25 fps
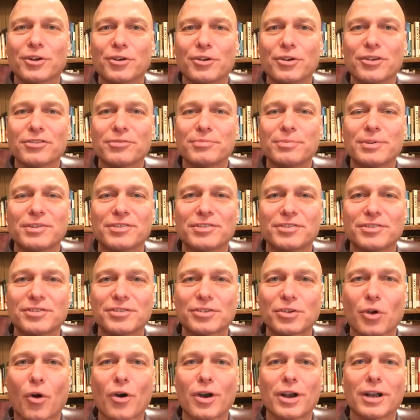Christmas
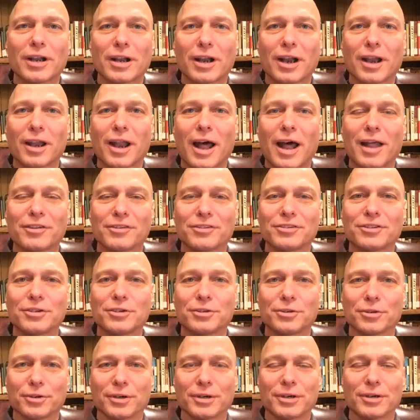started a lot
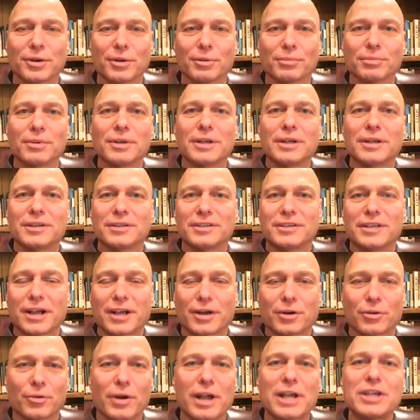sooner. You know,
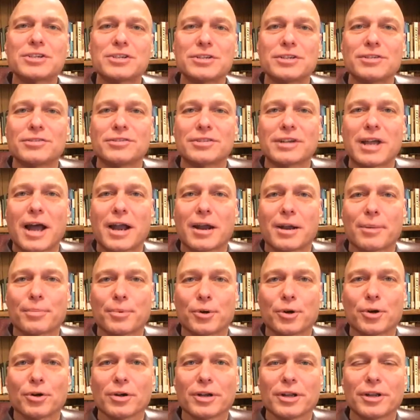decorations got
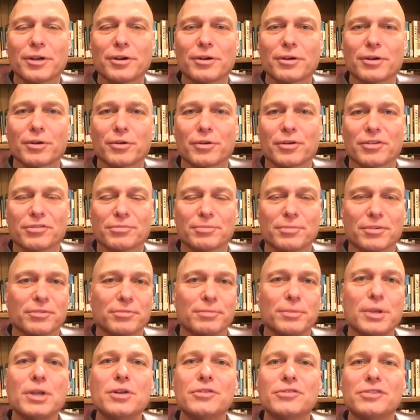up earlier,
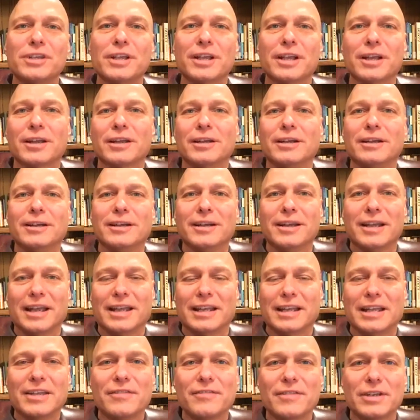Christmas music,
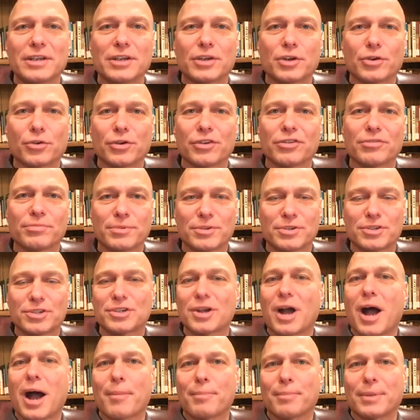and even Christmas
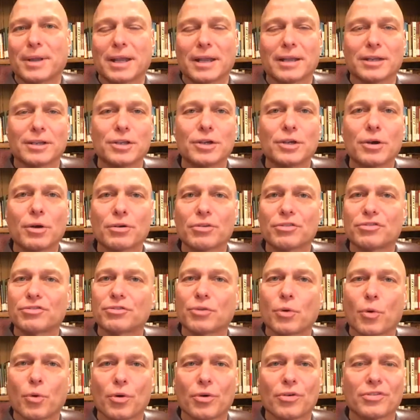shopping. And you go to
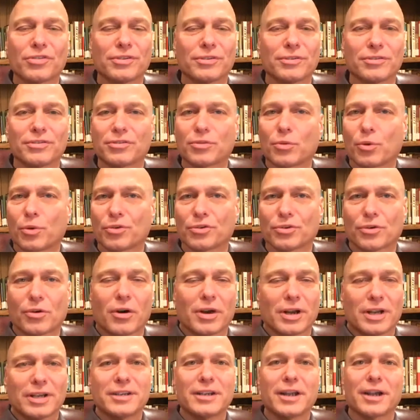stores, and stores are
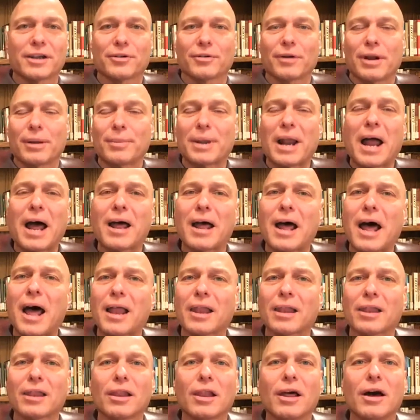already decorated. But
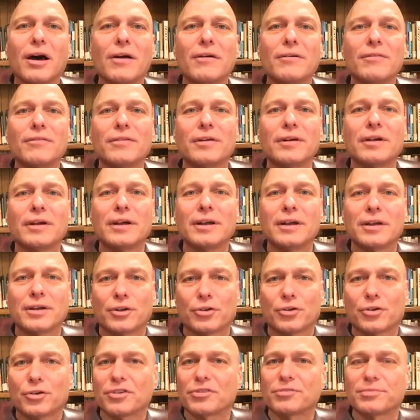I love
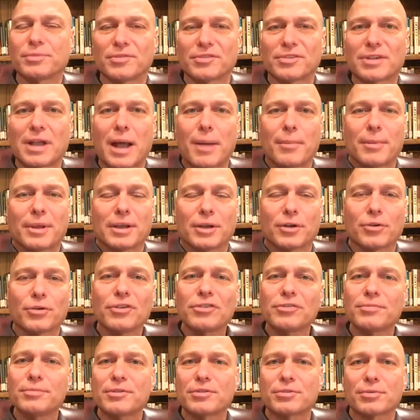Christmas time, and
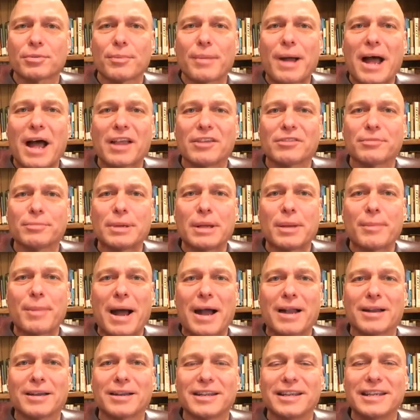Christmas reminds me
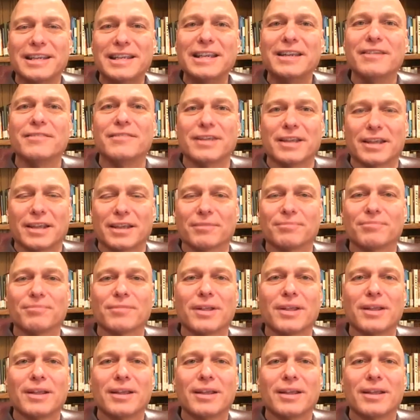about giving.